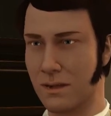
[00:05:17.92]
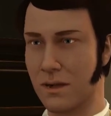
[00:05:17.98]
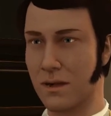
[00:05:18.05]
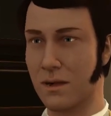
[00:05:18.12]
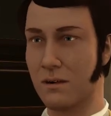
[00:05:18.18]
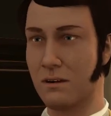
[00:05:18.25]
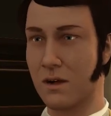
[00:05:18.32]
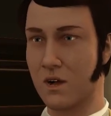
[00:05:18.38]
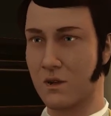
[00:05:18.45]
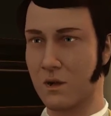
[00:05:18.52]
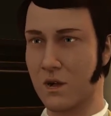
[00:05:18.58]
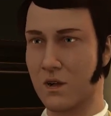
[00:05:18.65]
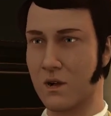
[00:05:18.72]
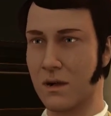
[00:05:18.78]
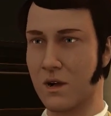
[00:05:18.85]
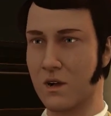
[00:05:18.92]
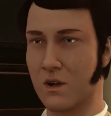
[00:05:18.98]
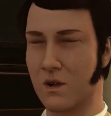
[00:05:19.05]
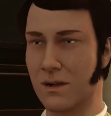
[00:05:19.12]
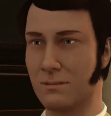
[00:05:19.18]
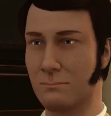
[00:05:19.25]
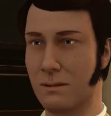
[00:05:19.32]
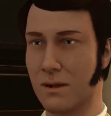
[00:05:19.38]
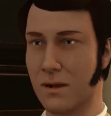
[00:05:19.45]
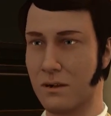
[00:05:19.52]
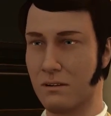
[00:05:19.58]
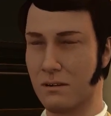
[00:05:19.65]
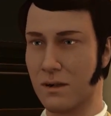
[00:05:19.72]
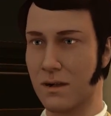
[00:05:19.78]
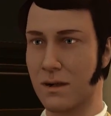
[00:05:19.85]
And, of course, you will always be
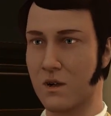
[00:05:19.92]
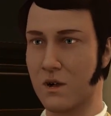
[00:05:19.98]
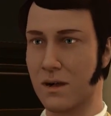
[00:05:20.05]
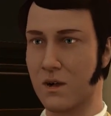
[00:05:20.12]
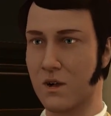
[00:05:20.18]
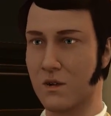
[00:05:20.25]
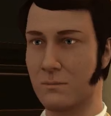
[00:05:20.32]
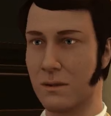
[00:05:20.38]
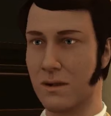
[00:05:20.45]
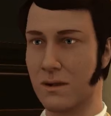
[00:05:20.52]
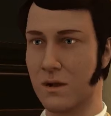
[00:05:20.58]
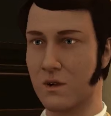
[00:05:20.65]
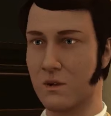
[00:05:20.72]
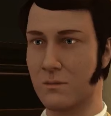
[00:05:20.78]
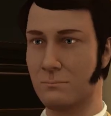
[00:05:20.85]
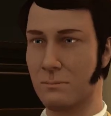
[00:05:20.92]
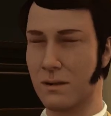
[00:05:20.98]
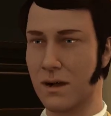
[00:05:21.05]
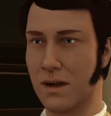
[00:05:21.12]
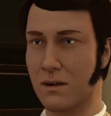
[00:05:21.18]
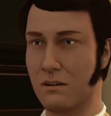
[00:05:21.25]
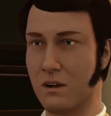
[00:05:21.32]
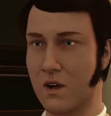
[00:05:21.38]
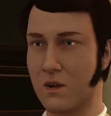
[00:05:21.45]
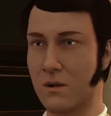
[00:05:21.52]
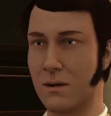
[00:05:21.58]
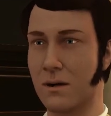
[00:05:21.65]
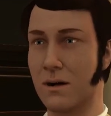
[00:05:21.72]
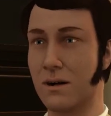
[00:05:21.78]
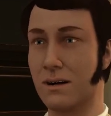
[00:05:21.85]
confronted with a woman who simply
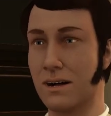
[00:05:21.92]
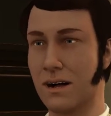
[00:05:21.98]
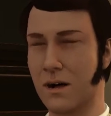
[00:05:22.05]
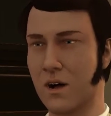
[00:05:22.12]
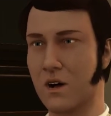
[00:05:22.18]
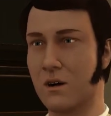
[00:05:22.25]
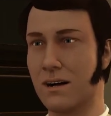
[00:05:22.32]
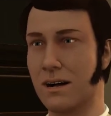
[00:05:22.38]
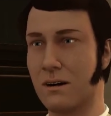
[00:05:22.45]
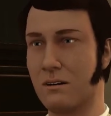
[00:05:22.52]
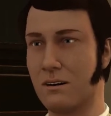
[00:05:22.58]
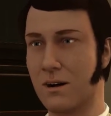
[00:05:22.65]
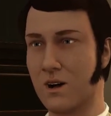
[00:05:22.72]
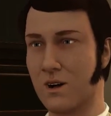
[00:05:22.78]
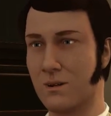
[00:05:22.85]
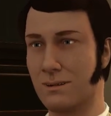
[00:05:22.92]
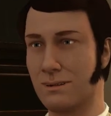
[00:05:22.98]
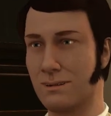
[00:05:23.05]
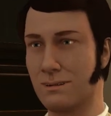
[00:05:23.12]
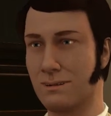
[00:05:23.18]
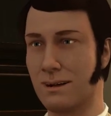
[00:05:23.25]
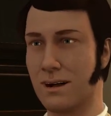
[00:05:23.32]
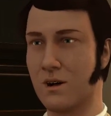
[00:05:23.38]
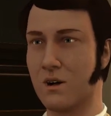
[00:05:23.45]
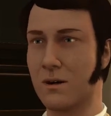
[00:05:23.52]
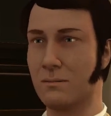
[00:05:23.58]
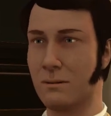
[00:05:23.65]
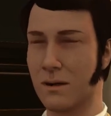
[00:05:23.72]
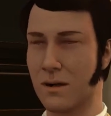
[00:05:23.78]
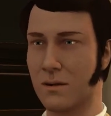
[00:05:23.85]
refuses to lie down on the floor. There
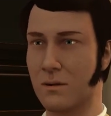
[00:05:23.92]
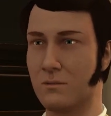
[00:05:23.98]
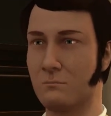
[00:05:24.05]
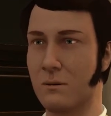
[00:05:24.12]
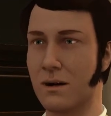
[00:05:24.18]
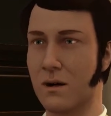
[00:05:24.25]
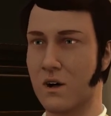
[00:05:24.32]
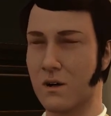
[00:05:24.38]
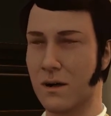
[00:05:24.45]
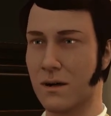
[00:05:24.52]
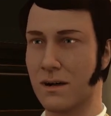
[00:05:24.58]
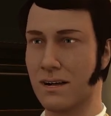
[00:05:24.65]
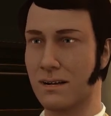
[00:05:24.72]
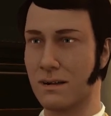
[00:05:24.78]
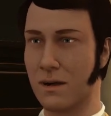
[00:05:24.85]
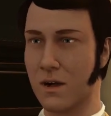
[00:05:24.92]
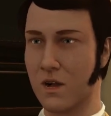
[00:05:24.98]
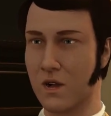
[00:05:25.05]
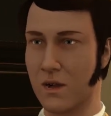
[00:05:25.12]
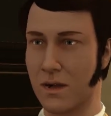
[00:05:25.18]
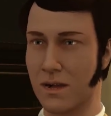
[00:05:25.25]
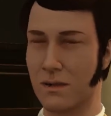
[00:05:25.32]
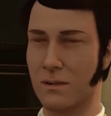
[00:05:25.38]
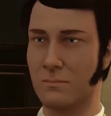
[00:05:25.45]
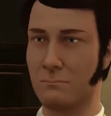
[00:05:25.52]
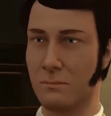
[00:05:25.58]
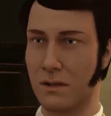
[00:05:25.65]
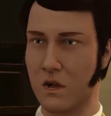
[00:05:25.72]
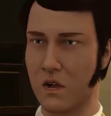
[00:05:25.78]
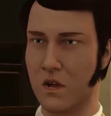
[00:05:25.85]
will be an old man who did not hear you and
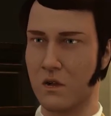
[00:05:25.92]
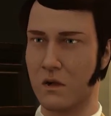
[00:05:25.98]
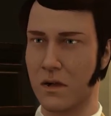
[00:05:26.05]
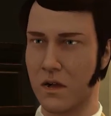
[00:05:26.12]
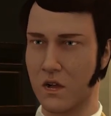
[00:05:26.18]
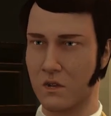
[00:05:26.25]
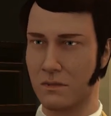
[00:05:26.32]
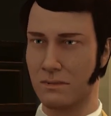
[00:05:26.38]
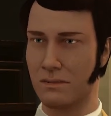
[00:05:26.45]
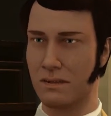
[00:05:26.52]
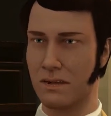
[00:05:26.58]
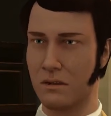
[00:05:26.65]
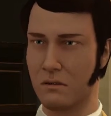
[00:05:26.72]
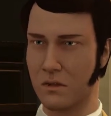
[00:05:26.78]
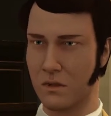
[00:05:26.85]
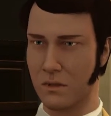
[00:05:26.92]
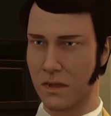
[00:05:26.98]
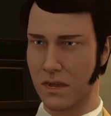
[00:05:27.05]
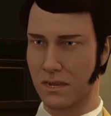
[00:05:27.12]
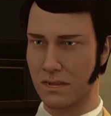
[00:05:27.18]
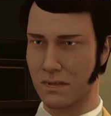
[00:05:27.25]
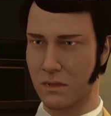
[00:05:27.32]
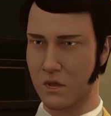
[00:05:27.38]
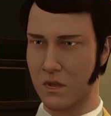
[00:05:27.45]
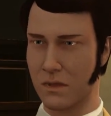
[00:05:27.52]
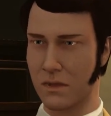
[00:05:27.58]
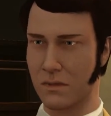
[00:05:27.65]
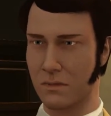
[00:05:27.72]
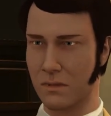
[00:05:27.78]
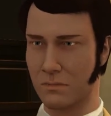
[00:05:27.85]
simply walks out, never realizing what
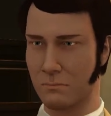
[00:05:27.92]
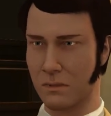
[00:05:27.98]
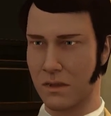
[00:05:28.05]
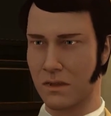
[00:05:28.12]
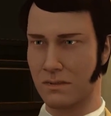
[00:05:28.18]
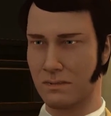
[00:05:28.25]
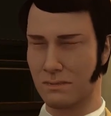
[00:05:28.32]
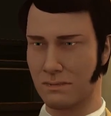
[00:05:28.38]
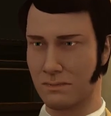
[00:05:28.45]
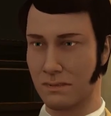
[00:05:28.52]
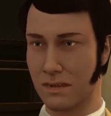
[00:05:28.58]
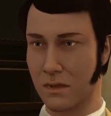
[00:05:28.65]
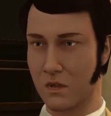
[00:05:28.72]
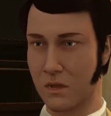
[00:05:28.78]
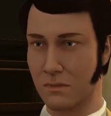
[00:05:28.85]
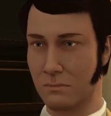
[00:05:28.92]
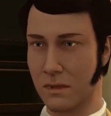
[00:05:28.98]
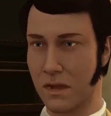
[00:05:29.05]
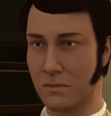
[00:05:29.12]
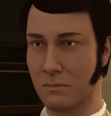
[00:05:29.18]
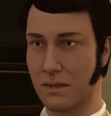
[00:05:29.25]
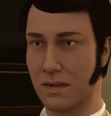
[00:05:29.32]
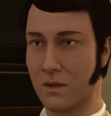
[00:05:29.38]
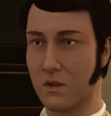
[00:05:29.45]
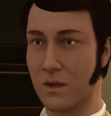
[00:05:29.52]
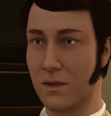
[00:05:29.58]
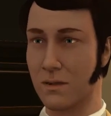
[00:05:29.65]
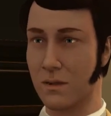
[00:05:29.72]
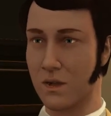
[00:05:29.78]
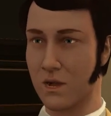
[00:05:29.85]
has happened. There will be the boy
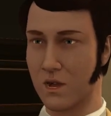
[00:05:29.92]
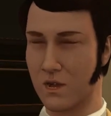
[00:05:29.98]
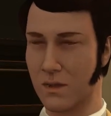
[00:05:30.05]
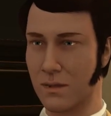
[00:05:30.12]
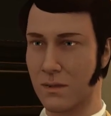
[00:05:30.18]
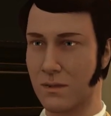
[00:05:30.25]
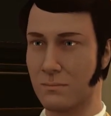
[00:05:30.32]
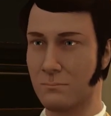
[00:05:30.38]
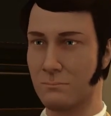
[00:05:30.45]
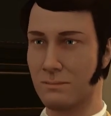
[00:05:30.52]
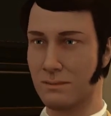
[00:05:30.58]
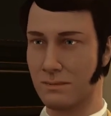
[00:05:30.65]
with his chewing gum.